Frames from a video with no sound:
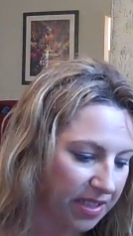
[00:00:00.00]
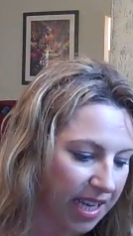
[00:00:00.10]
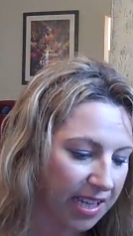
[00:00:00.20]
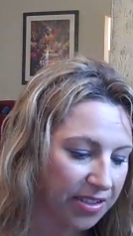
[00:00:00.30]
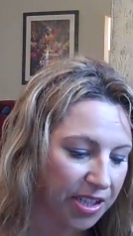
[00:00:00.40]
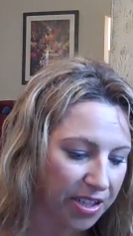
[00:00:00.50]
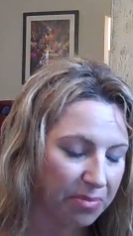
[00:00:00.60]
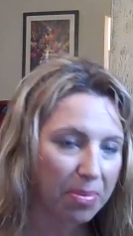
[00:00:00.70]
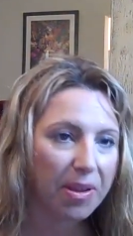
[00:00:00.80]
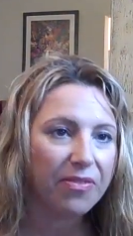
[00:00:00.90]
Yeah, so
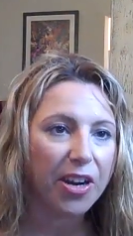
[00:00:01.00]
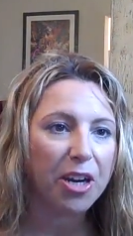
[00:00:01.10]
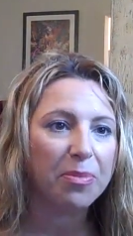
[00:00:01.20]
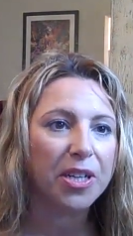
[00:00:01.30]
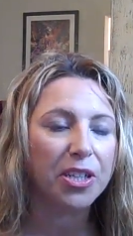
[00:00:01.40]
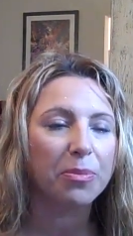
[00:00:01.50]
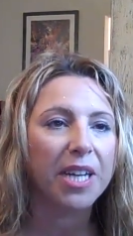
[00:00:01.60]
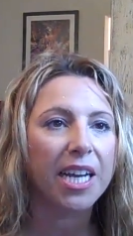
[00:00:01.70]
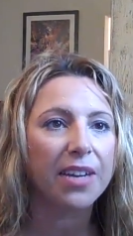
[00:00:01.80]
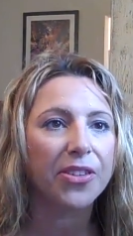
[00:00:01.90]
your environment, your
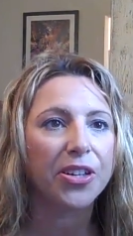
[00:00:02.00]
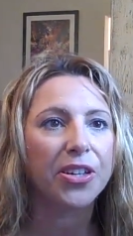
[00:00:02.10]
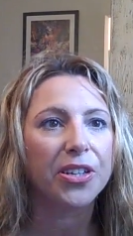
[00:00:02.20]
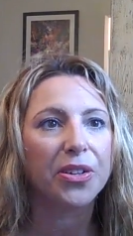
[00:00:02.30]
behavior.